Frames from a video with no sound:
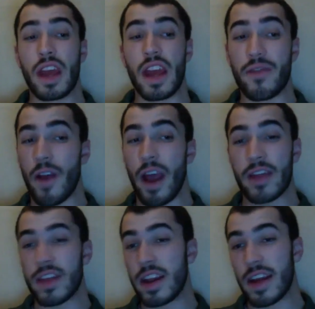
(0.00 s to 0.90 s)
for
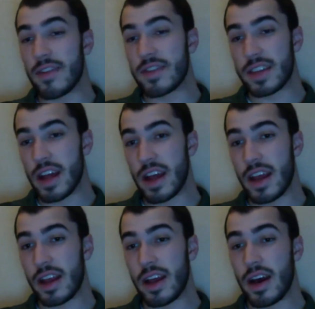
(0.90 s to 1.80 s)
Anthony Davis tonight.
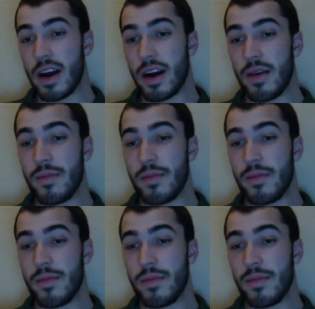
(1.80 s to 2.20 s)
Or